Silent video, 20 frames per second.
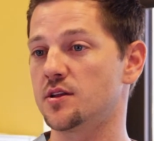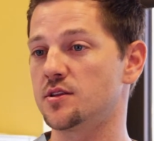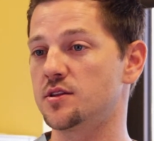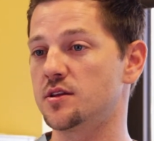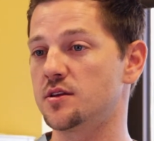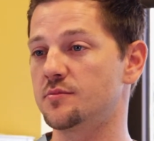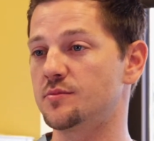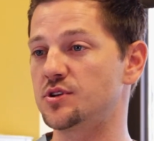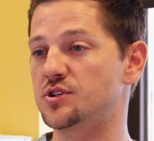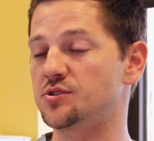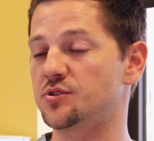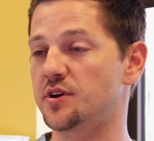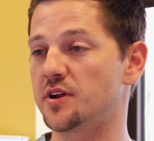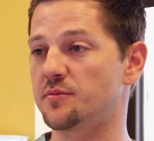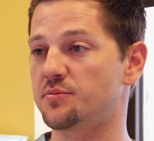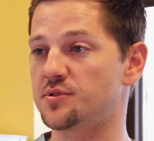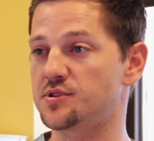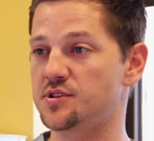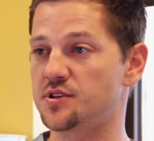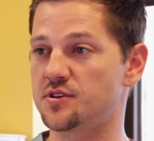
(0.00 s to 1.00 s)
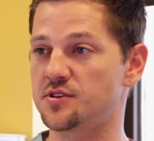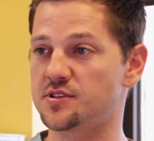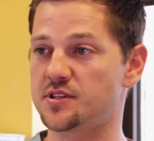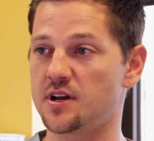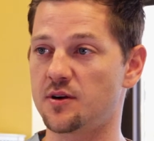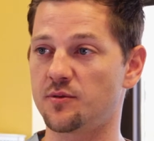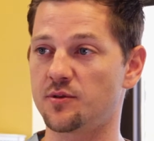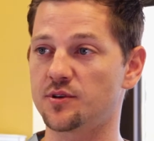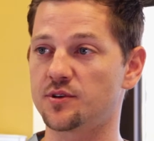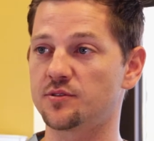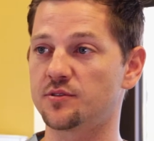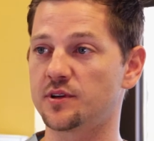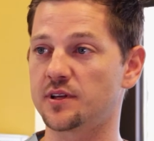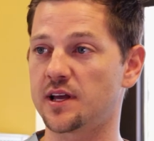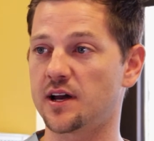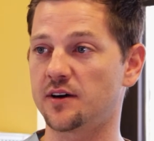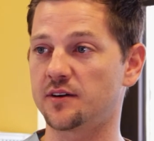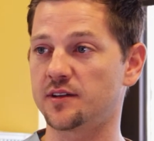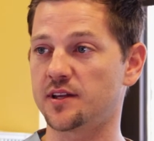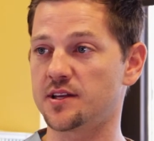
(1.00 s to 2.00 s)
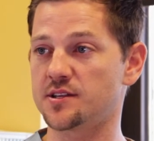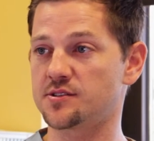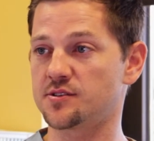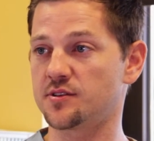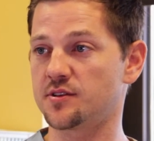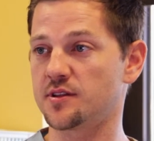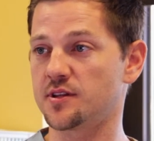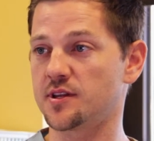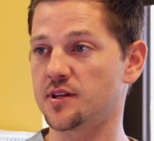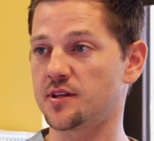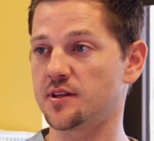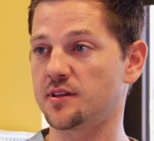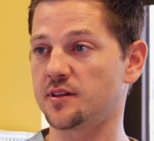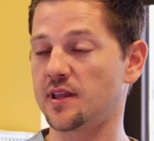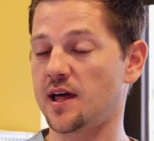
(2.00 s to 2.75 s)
the majority of procedures that we're doing nowadays are the